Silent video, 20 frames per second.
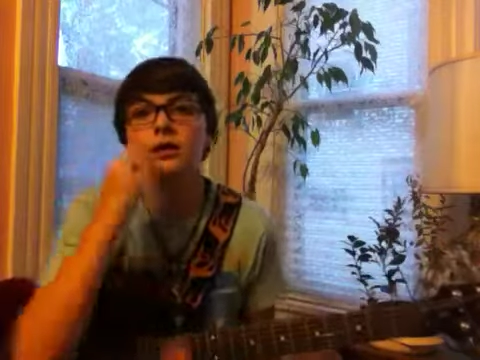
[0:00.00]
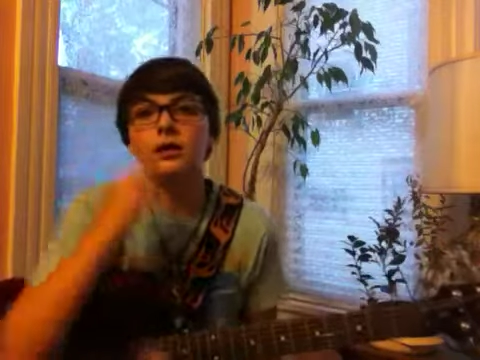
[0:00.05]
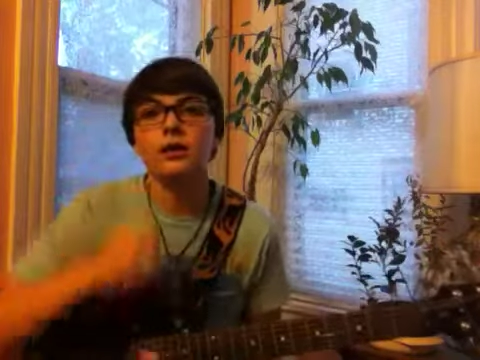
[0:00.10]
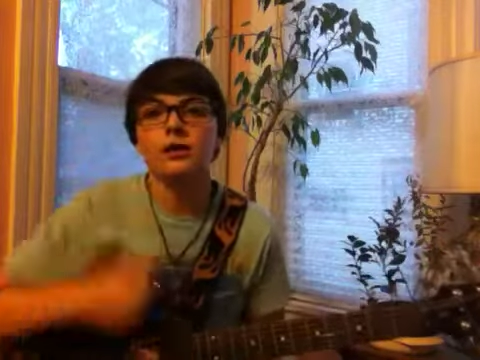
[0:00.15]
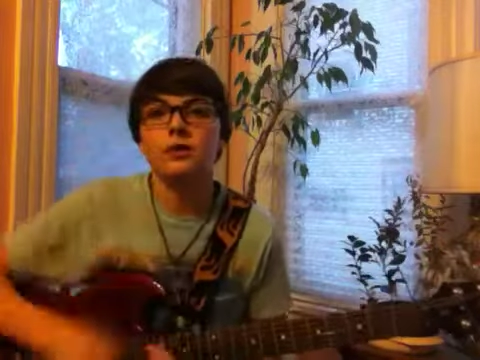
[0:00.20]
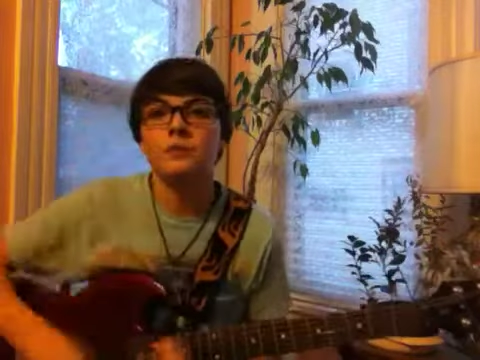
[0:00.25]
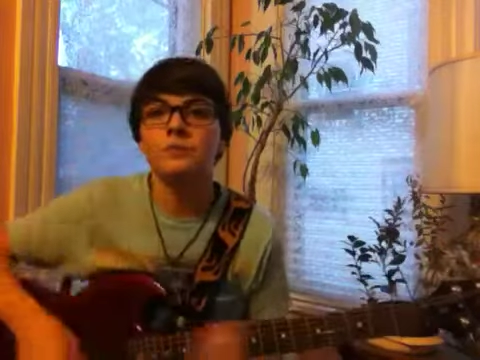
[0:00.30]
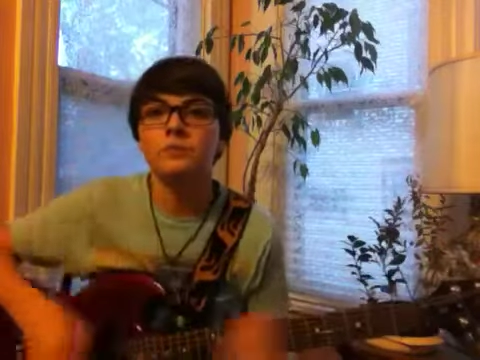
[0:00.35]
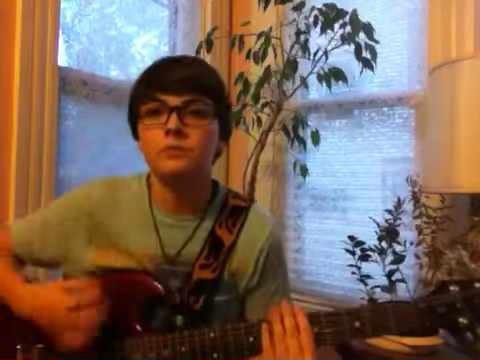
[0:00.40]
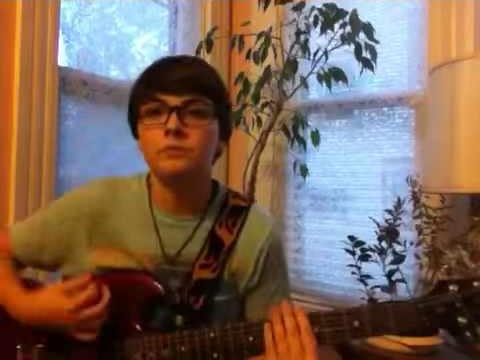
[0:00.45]

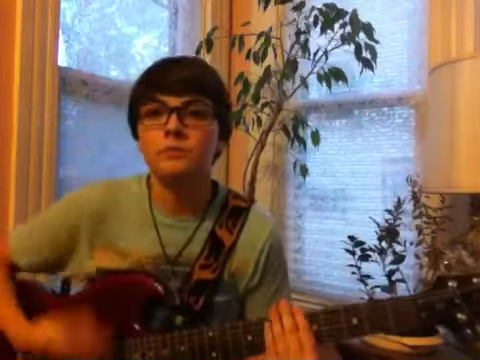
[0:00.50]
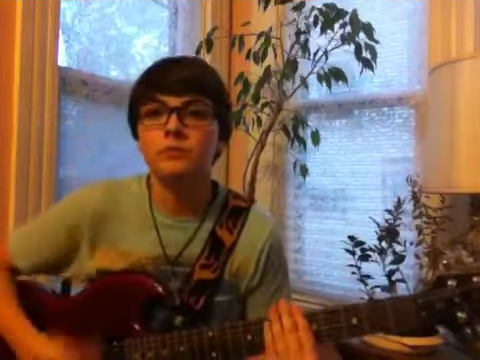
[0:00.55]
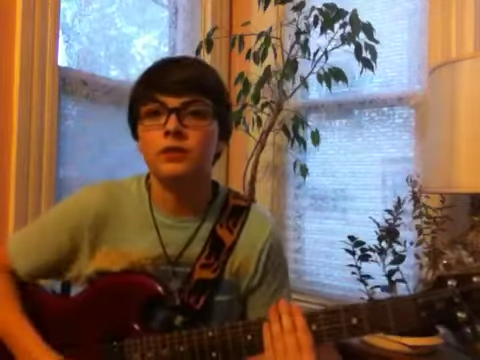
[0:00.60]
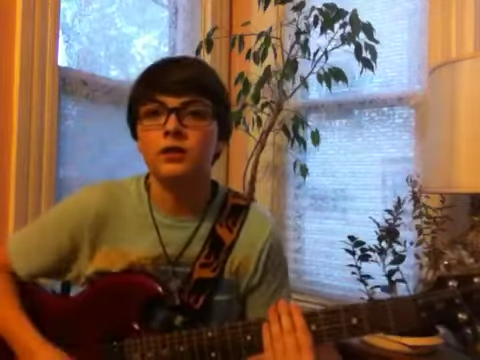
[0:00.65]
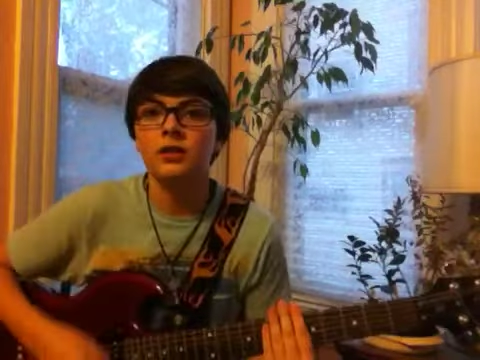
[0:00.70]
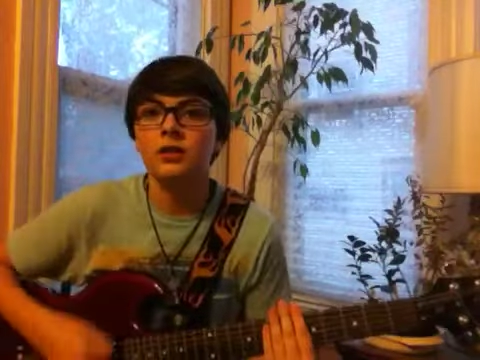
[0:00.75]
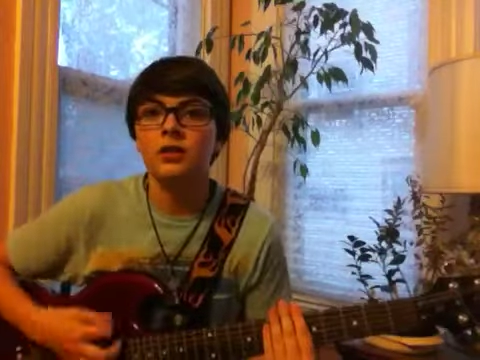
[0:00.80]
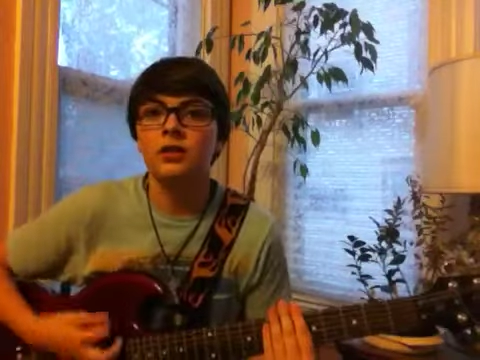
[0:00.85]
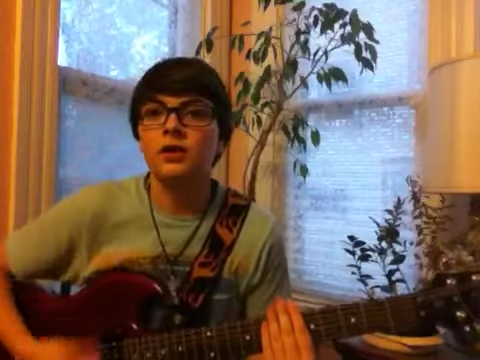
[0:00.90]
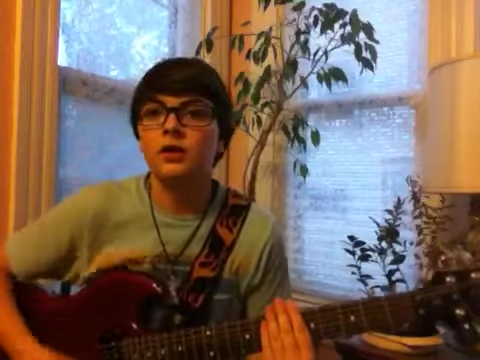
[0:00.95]
I
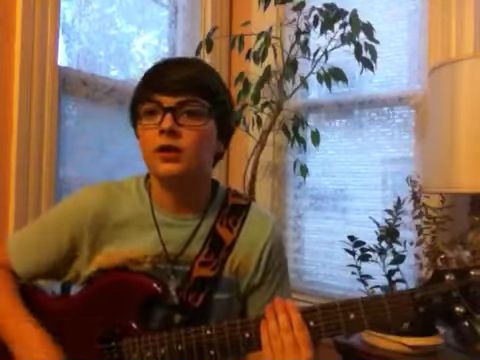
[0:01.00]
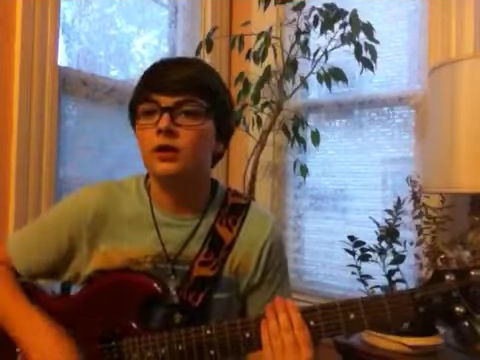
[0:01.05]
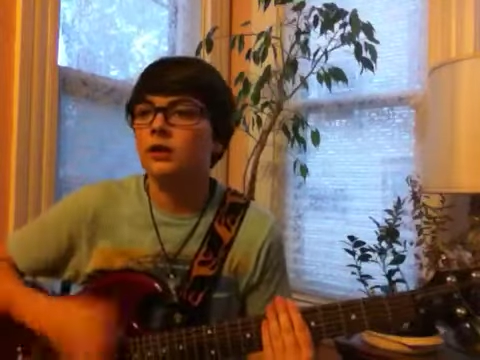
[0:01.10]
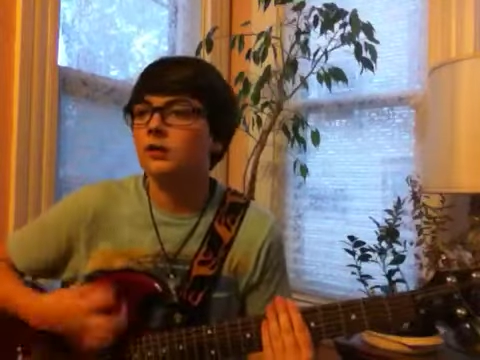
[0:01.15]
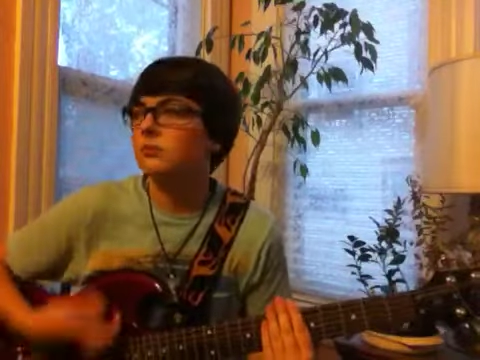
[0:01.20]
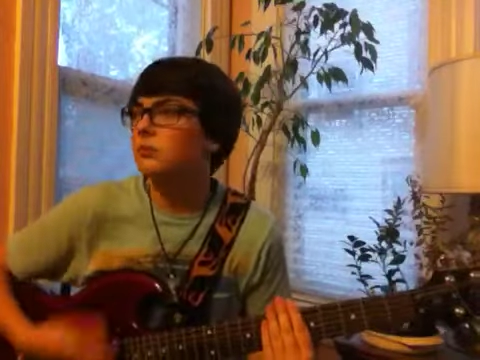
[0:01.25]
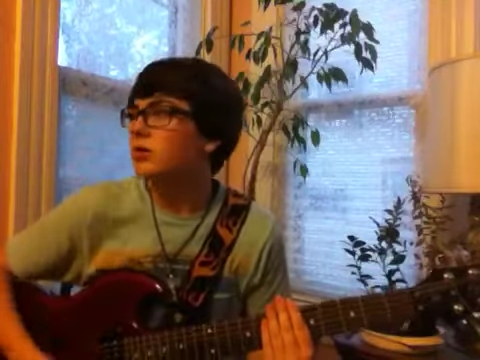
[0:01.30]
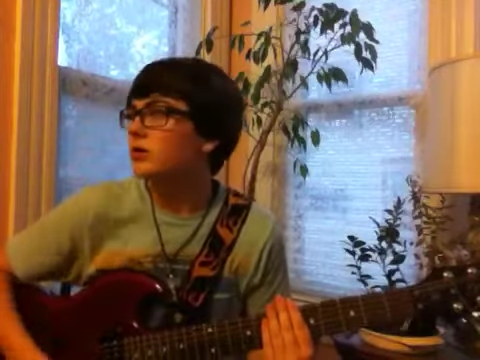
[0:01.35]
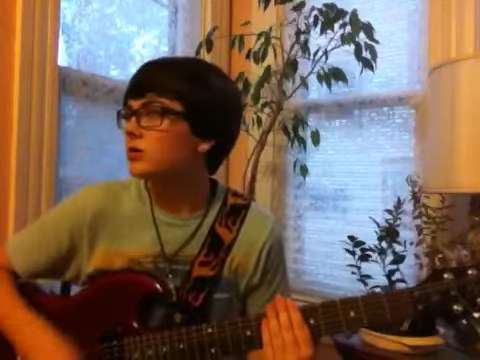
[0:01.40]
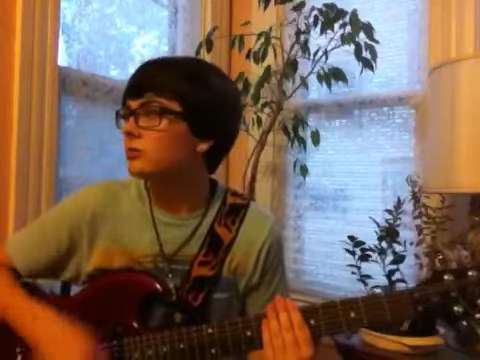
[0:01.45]

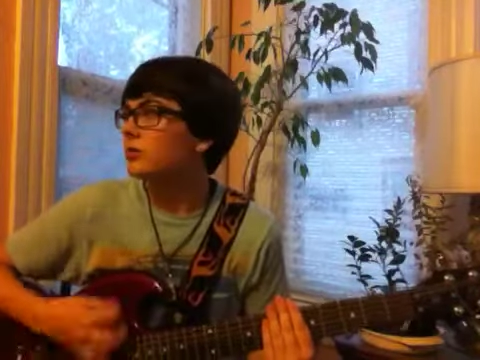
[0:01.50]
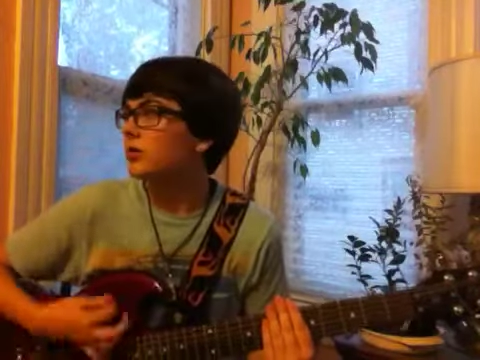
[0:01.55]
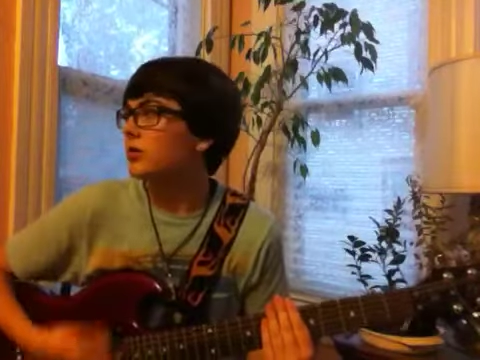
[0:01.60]
miss